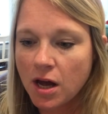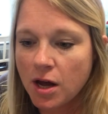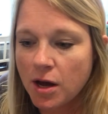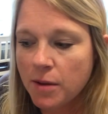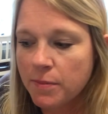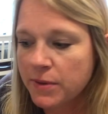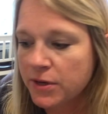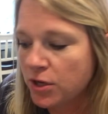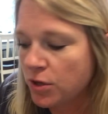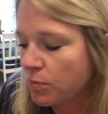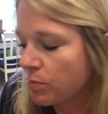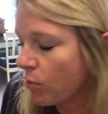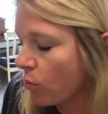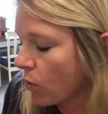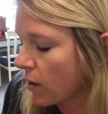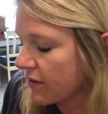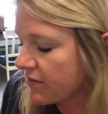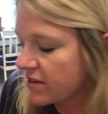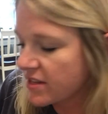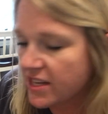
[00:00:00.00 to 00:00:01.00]
but you pour
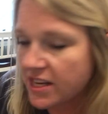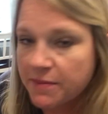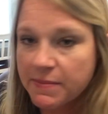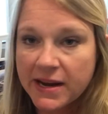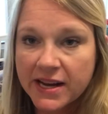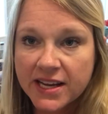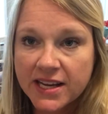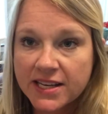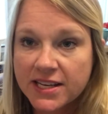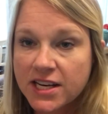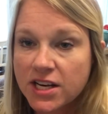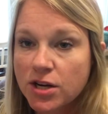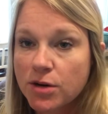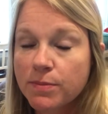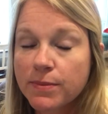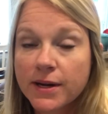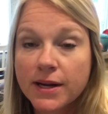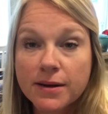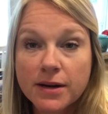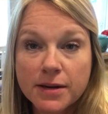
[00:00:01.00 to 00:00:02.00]
everything back in here,
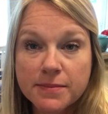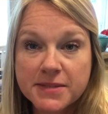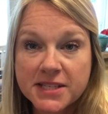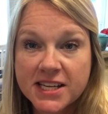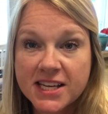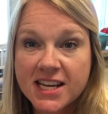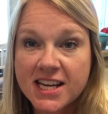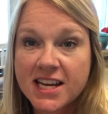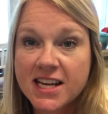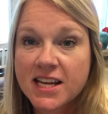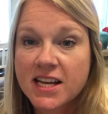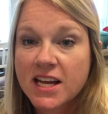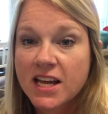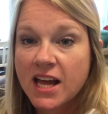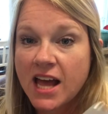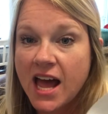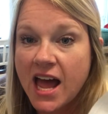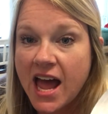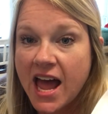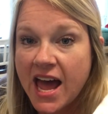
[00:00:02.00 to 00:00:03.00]
bring it up to heat,
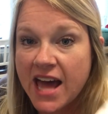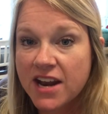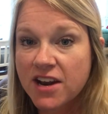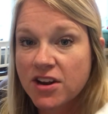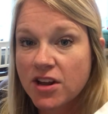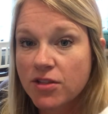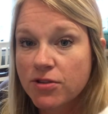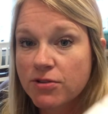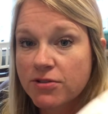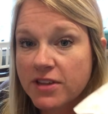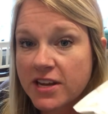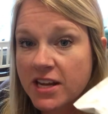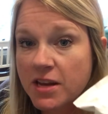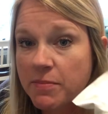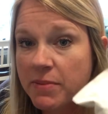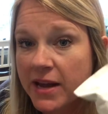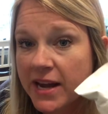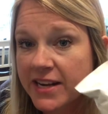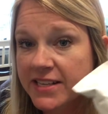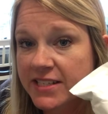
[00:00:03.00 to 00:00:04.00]
add another thing of
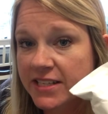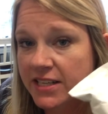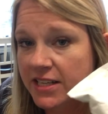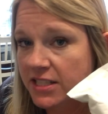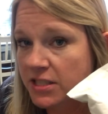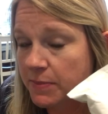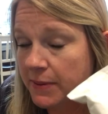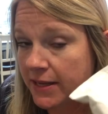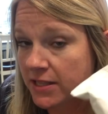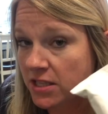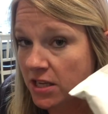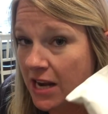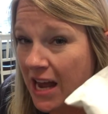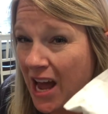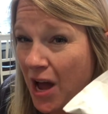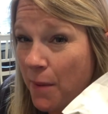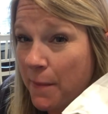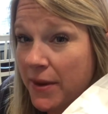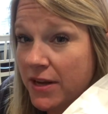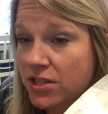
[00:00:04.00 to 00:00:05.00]
pectin. It depends on
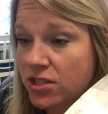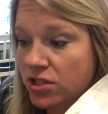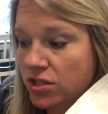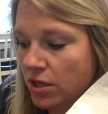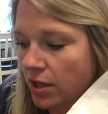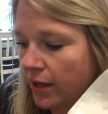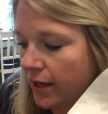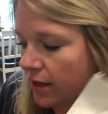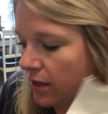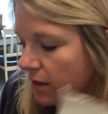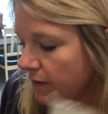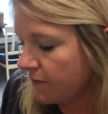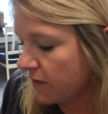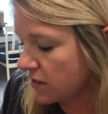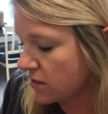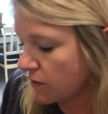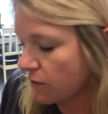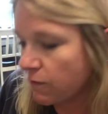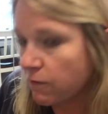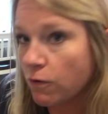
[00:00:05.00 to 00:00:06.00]
how much, like if
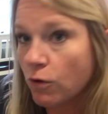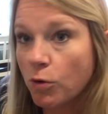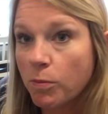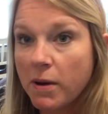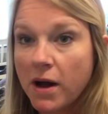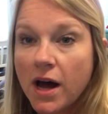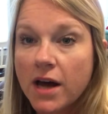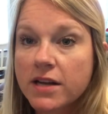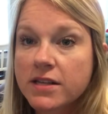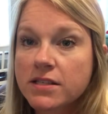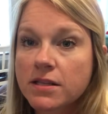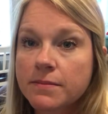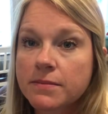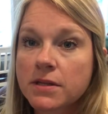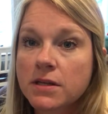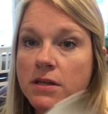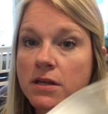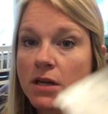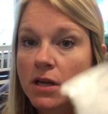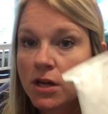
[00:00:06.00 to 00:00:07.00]
it's a full pot of
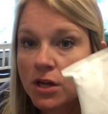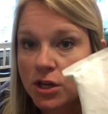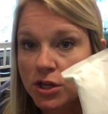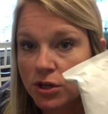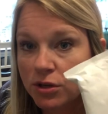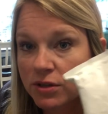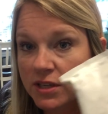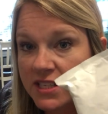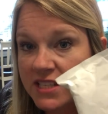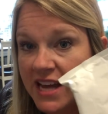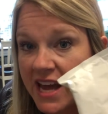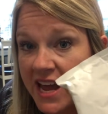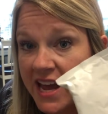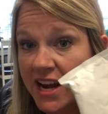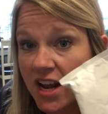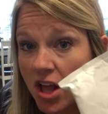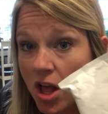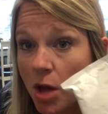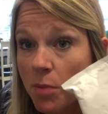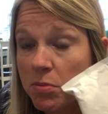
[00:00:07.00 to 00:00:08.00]
something, you'll need to add
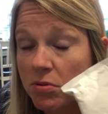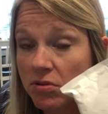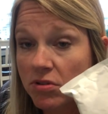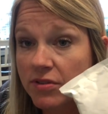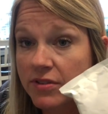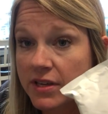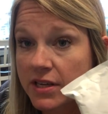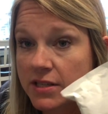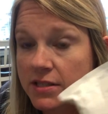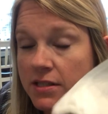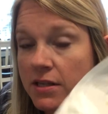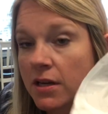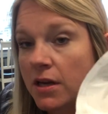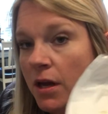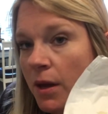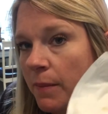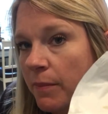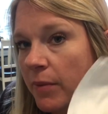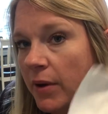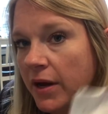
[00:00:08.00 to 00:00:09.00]
a couple of these.
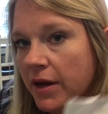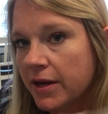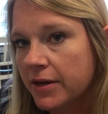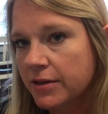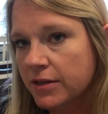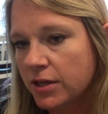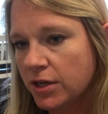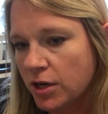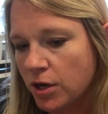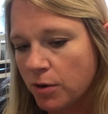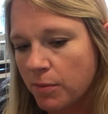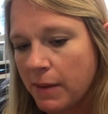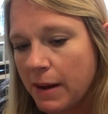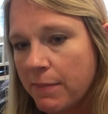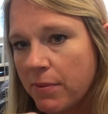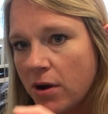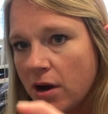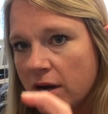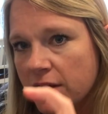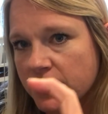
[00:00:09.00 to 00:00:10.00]
But, you know, my
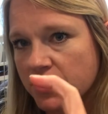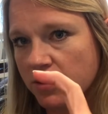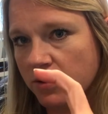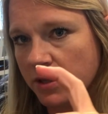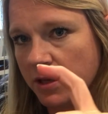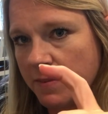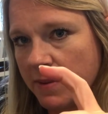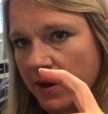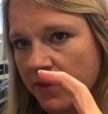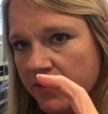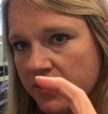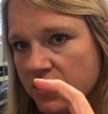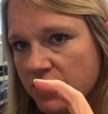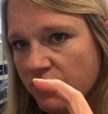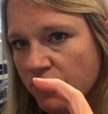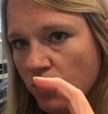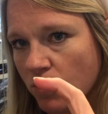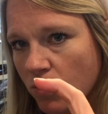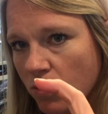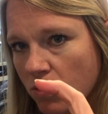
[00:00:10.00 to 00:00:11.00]
pot's only about this
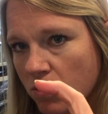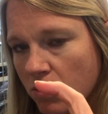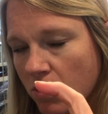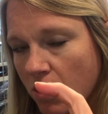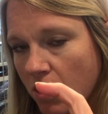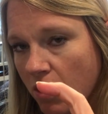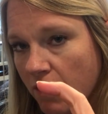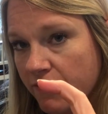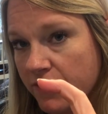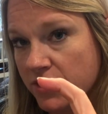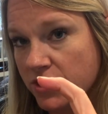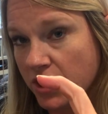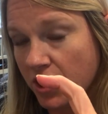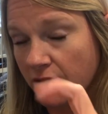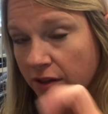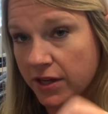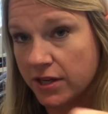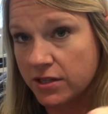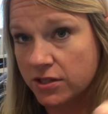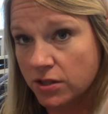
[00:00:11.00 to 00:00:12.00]
full of the
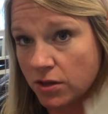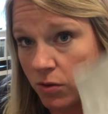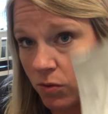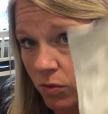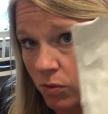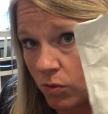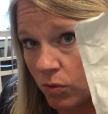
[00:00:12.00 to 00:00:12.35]
jelly, so